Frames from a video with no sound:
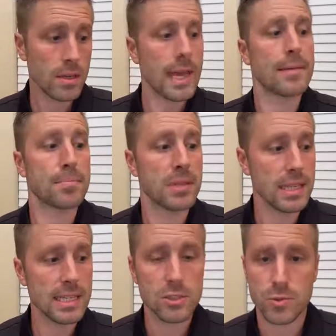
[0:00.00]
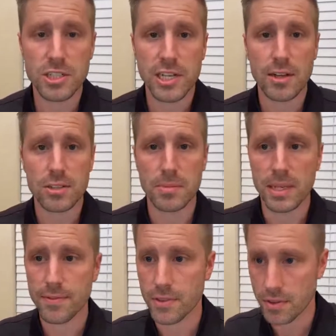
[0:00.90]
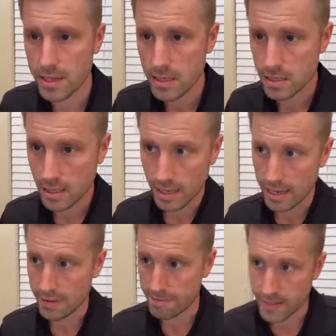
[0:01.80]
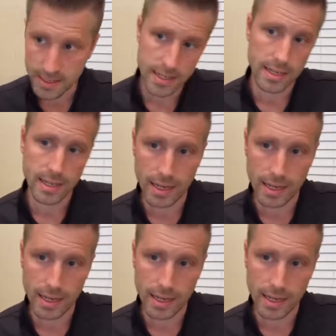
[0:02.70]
And please reach out to me if there is a vending